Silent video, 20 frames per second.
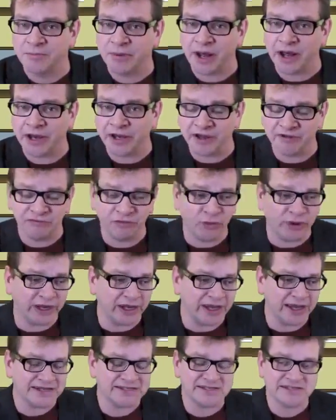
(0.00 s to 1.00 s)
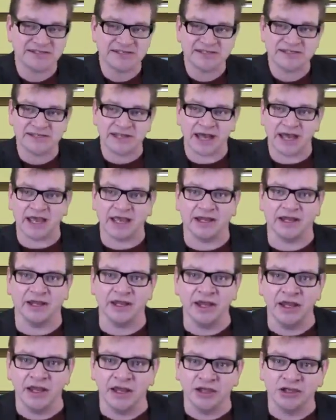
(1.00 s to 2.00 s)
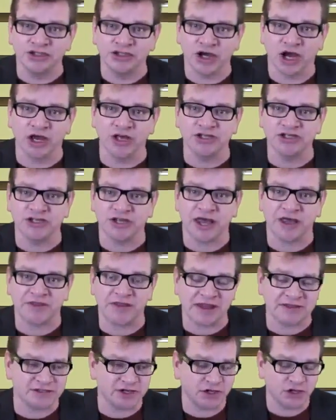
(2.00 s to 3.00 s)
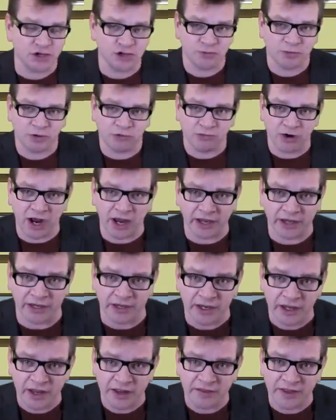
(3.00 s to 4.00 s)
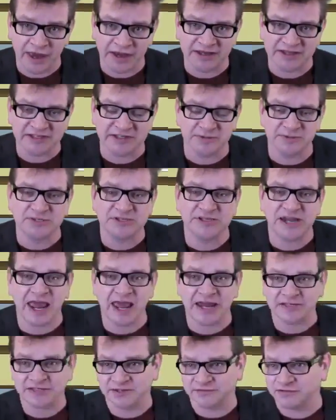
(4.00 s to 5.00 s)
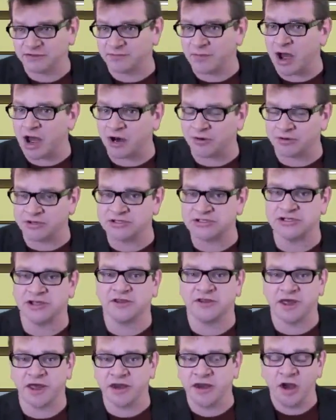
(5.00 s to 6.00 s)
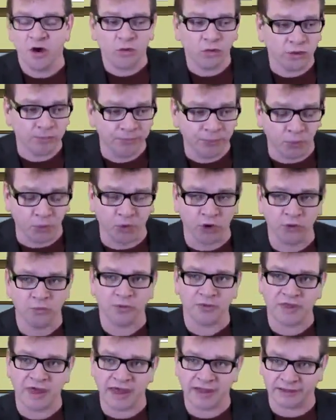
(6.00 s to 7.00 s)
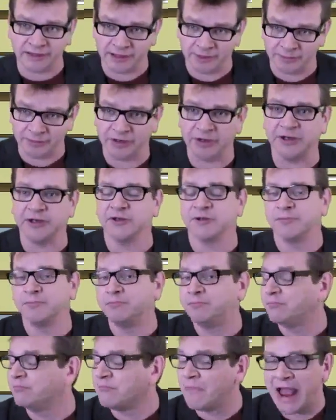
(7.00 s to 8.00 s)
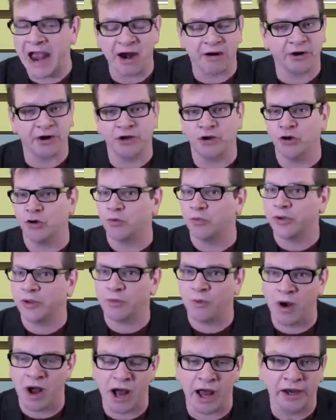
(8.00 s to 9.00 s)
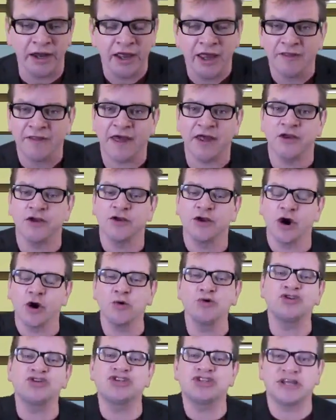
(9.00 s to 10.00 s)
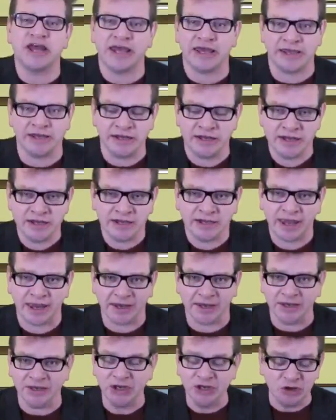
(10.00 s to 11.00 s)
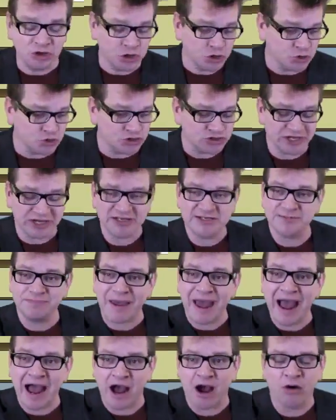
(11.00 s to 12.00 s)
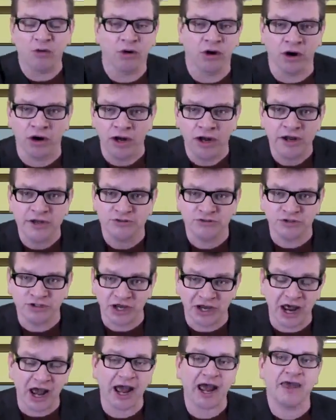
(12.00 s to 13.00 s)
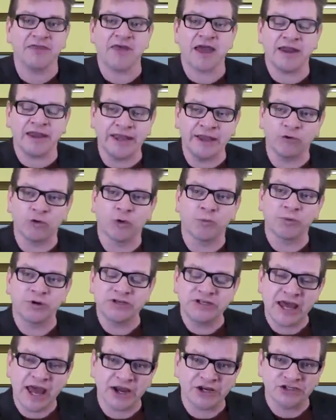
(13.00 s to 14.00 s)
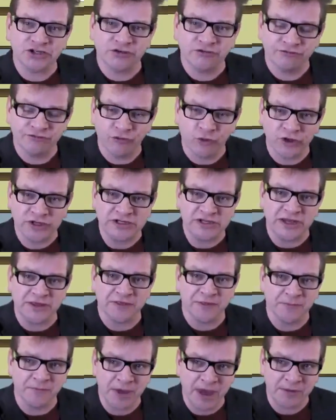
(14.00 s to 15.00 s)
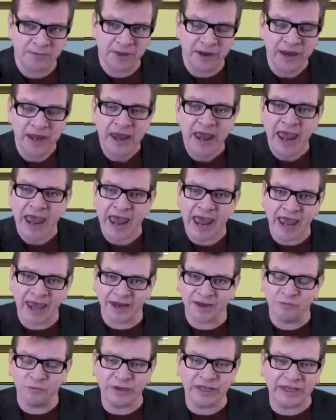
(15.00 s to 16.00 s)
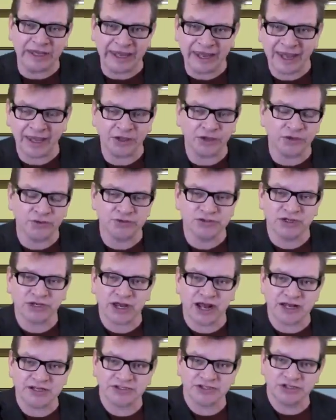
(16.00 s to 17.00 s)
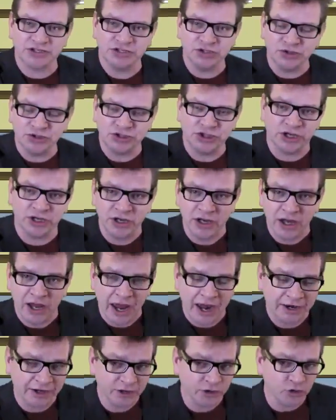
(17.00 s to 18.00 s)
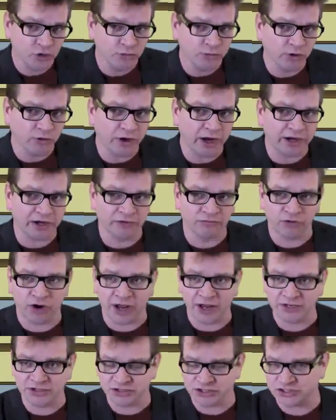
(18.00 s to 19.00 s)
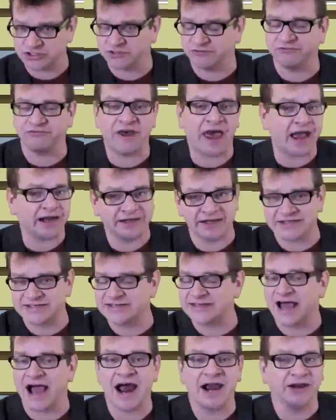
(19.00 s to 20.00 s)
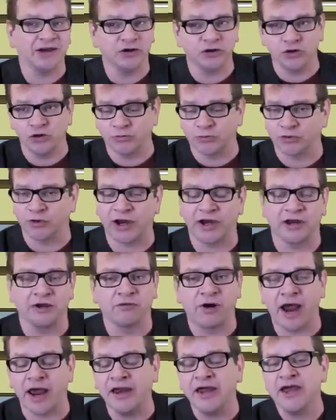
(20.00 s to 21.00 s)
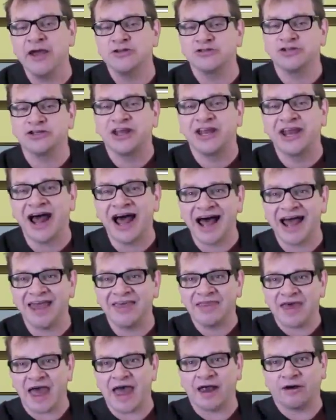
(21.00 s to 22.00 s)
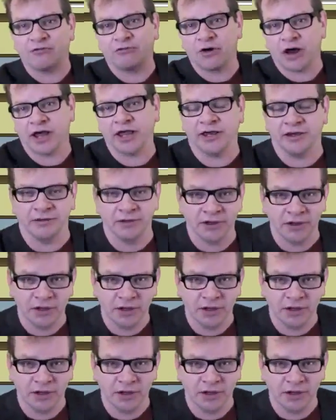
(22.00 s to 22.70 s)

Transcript: But if we as a society judge that that's a human right, that it's substantive democracy, that we're born with that liberty to marry who we want, that no state can use its power to deny that equal protection 14th Amendment, and we can't use the Constitution and enumerated rights, just the fact it's not an enumerated right, to deny that right.